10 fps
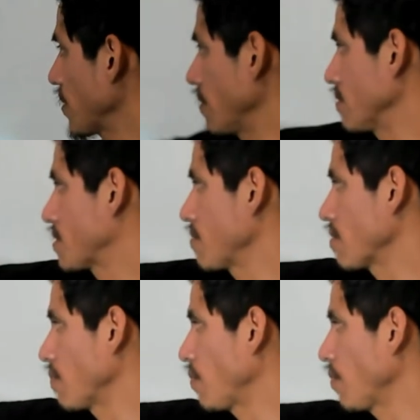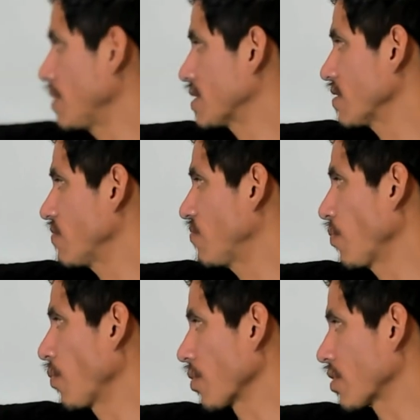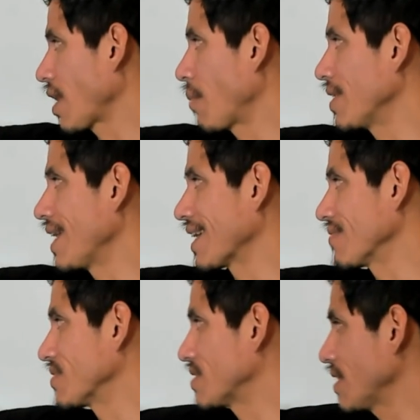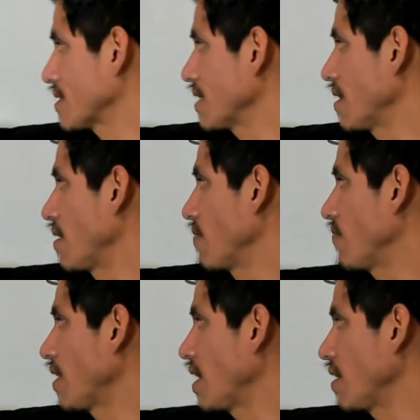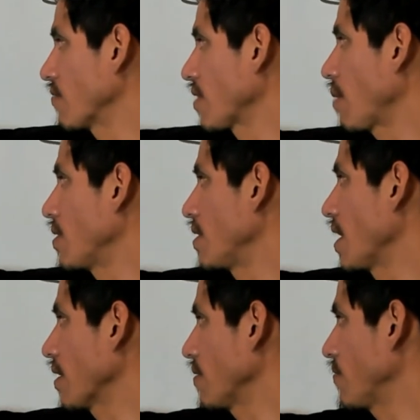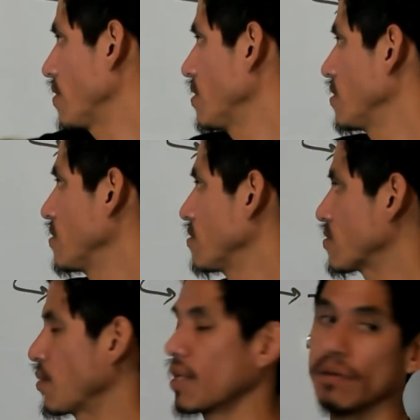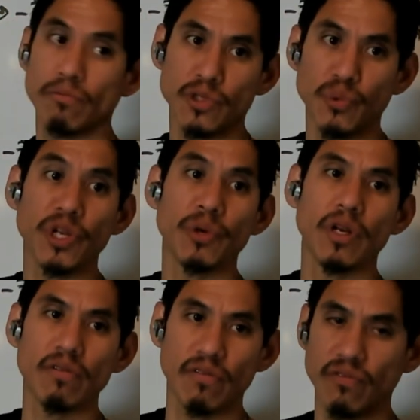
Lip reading: It goes through the points 4, comma, negative 6, and then 5, comma, negative 21 over